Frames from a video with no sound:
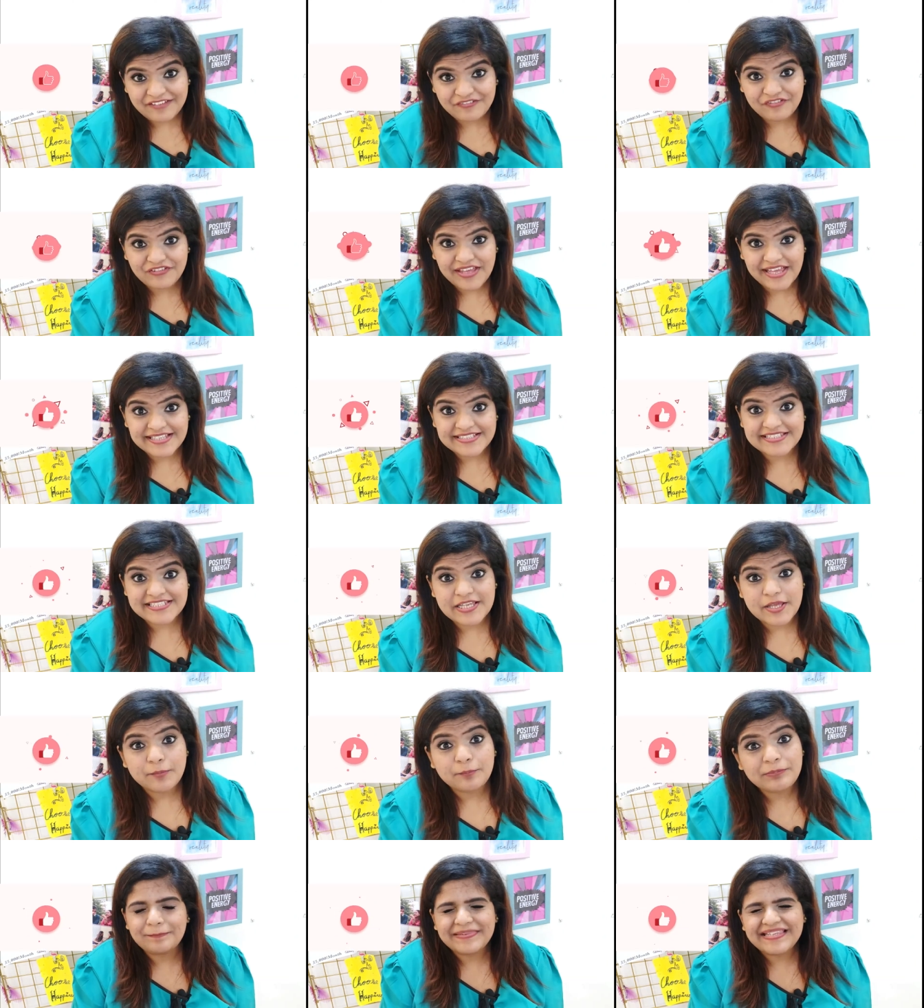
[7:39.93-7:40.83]
If yes,
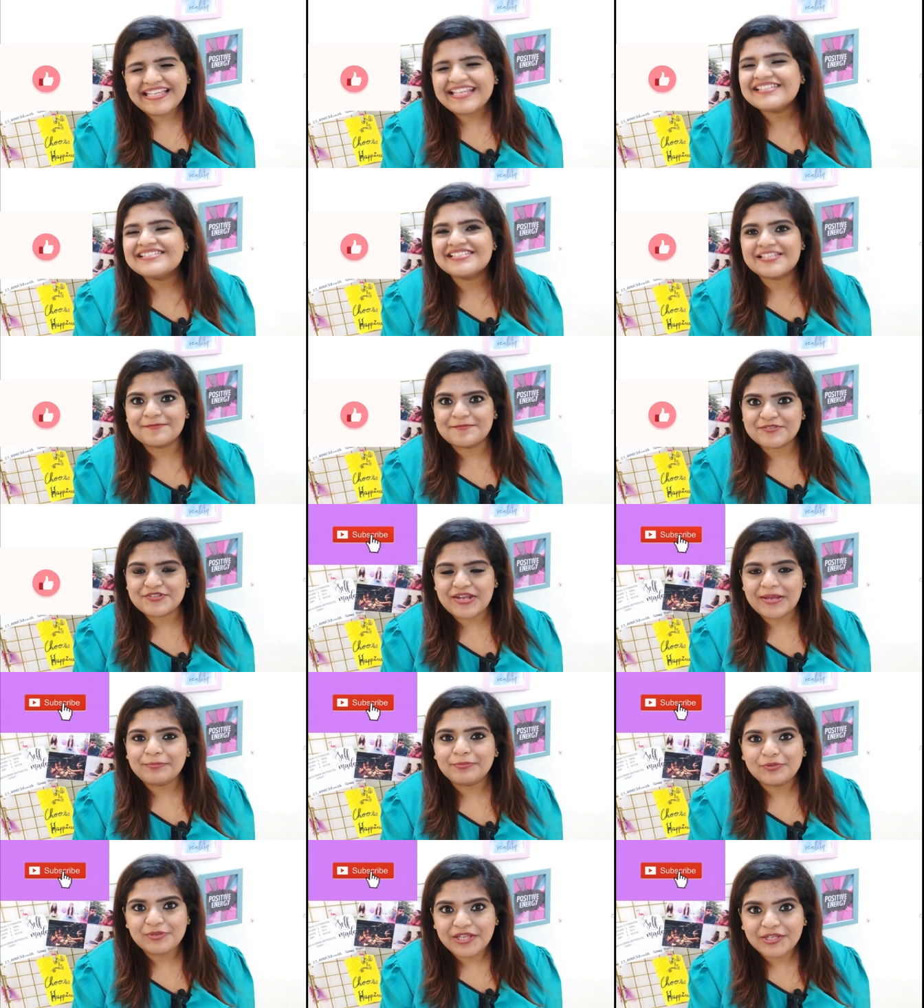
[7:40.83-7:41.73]
please
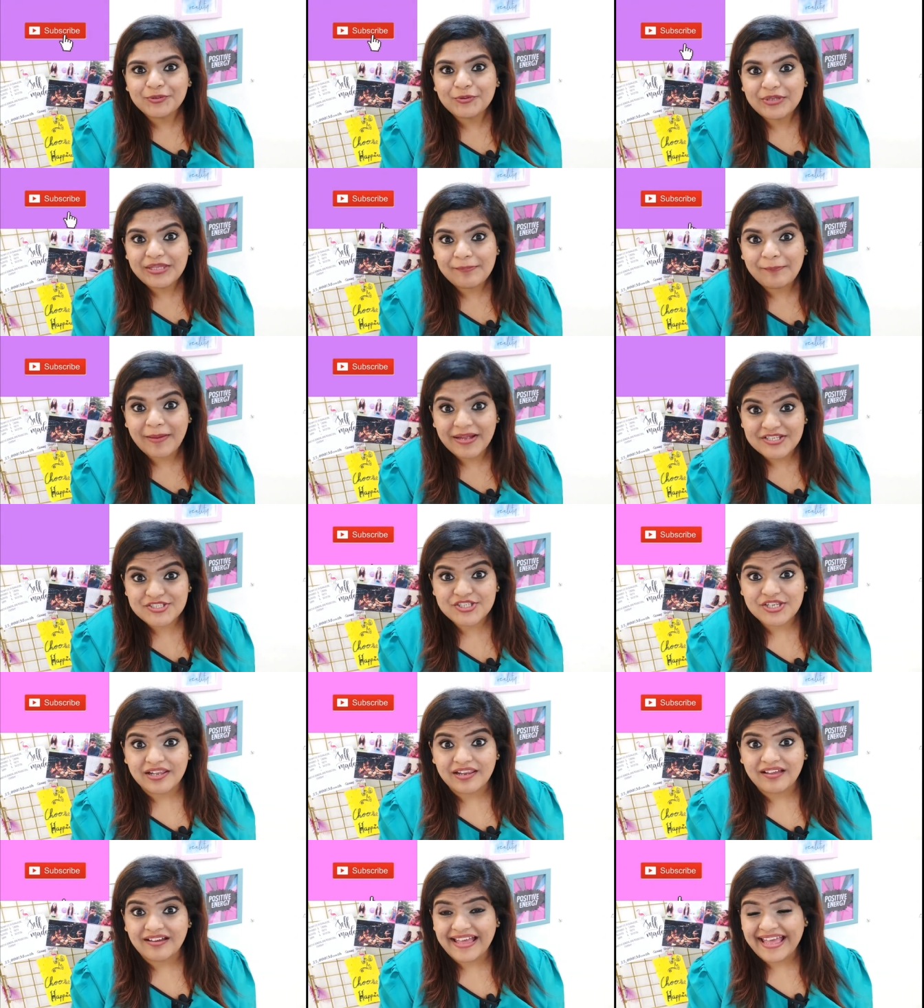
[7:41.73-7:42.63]
subscribe to Nandu Ki
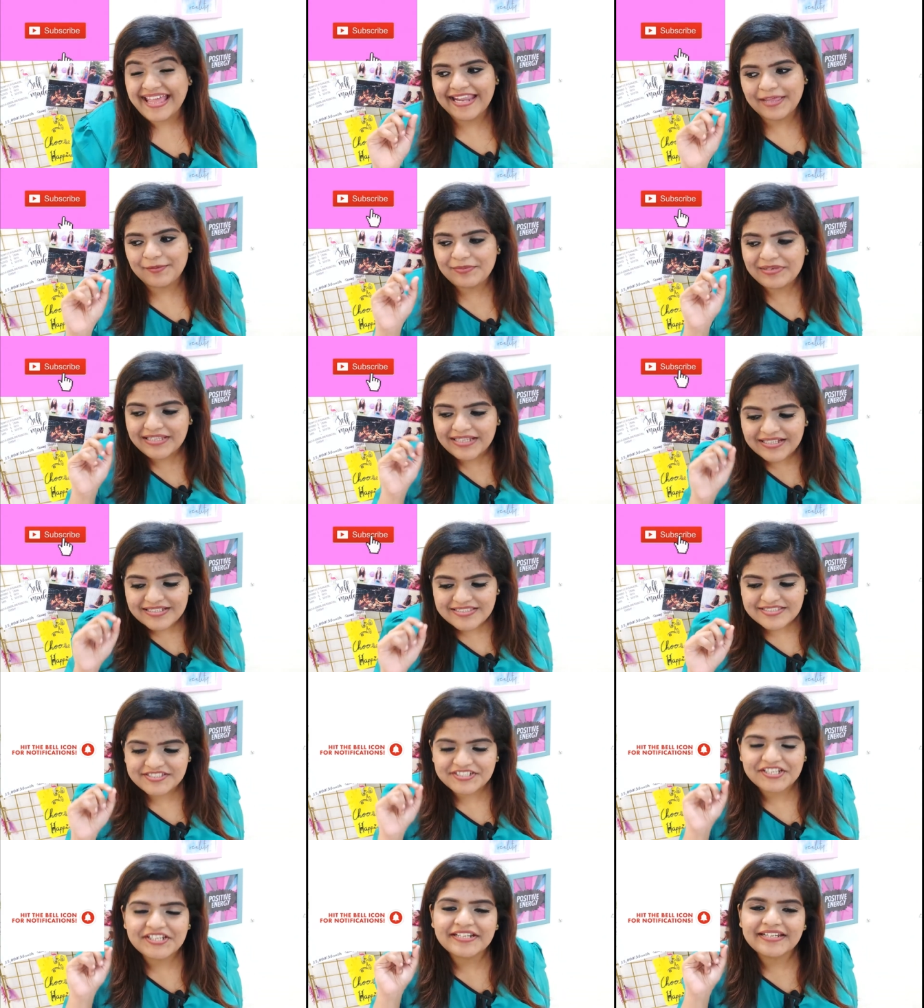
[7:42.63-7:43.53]
Paathshala and I will
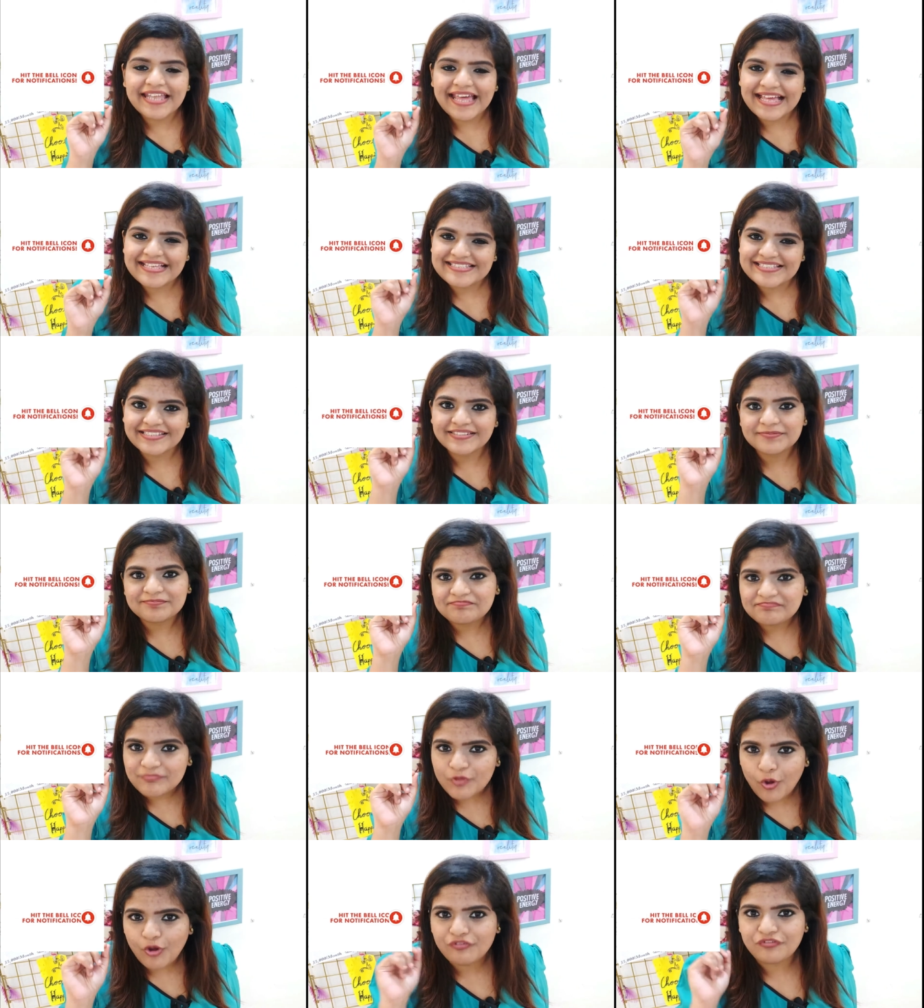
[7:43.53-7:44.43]
consider it as an
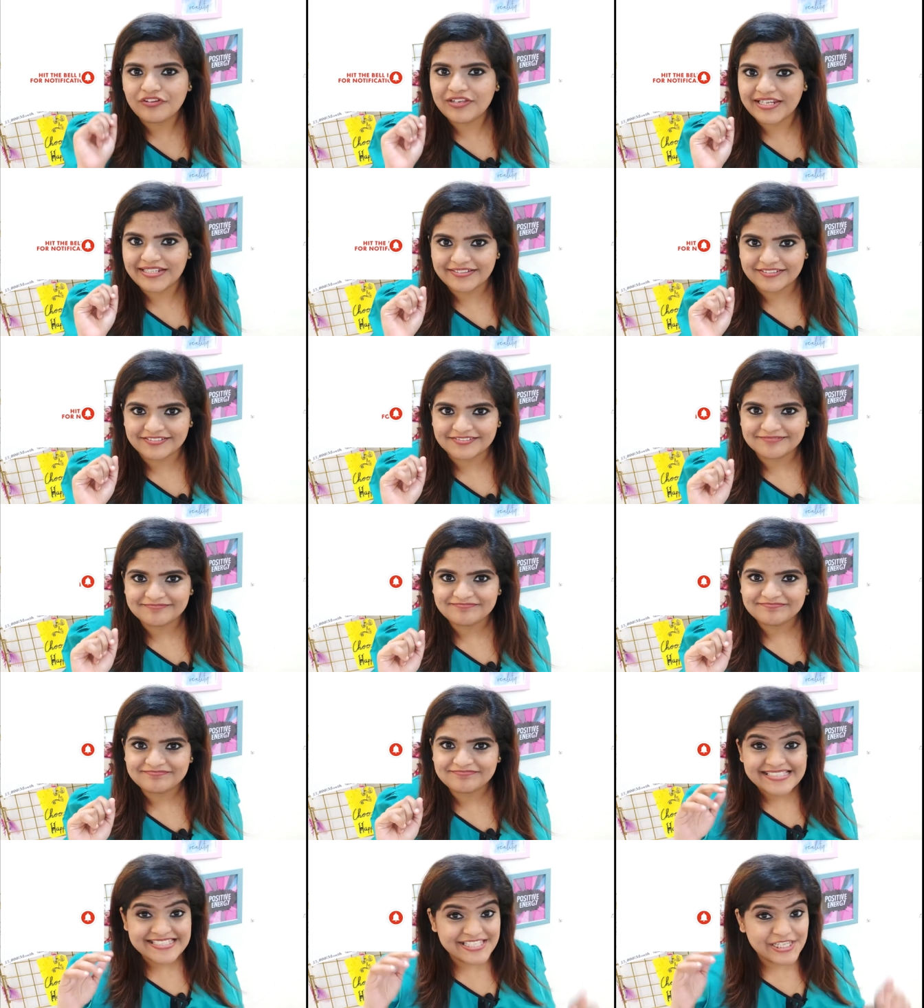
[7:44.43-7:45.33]
offer letter.
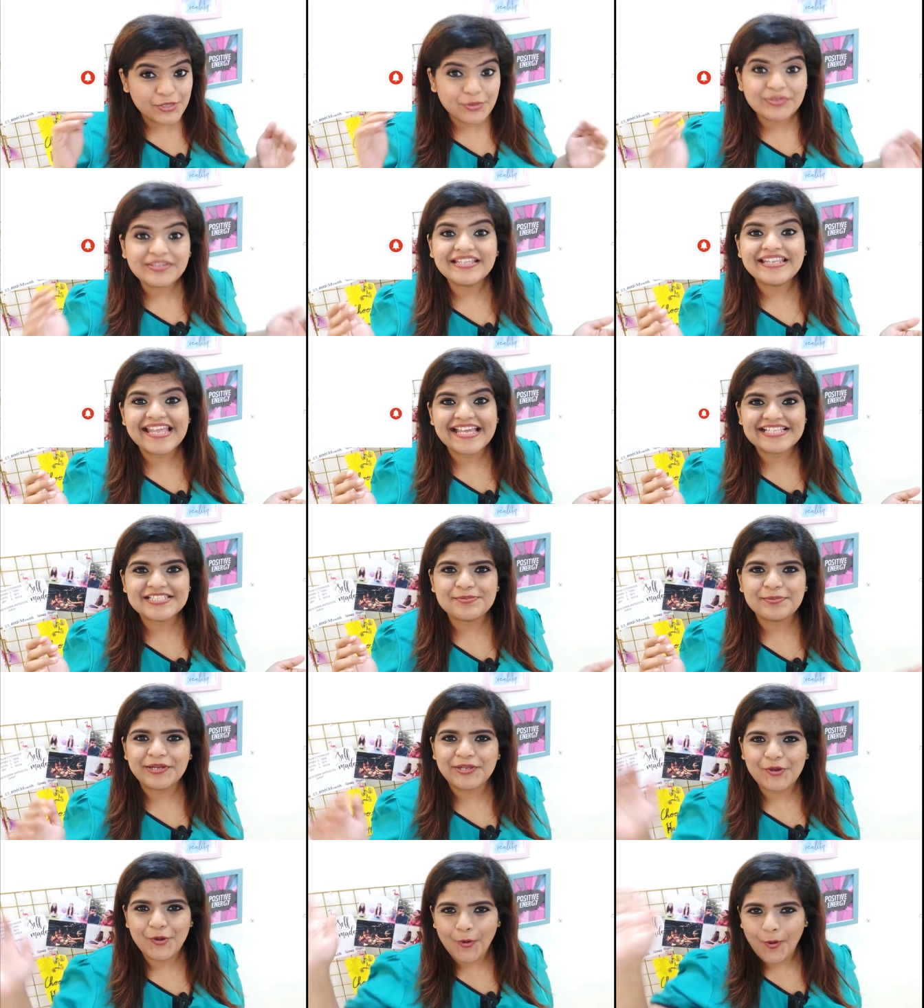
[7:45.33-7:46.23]
See you in the
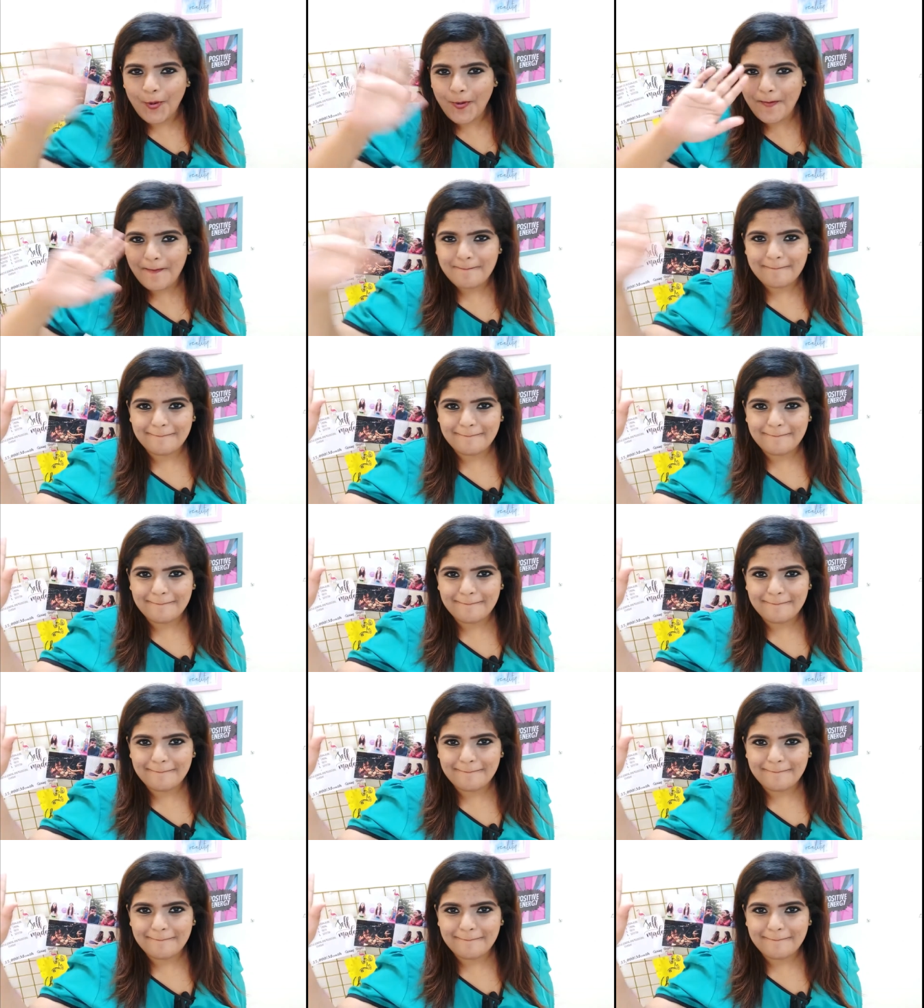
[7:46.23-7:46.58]
next video.